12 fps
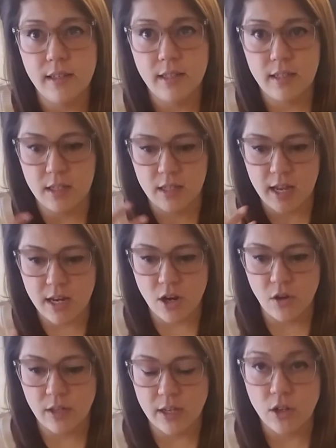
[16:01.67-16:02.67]
they know
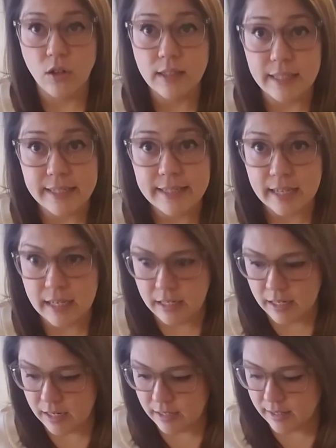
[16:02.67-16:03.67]
that you'll listen,
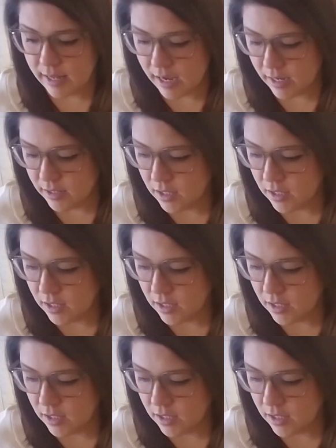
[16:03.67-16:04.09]
and that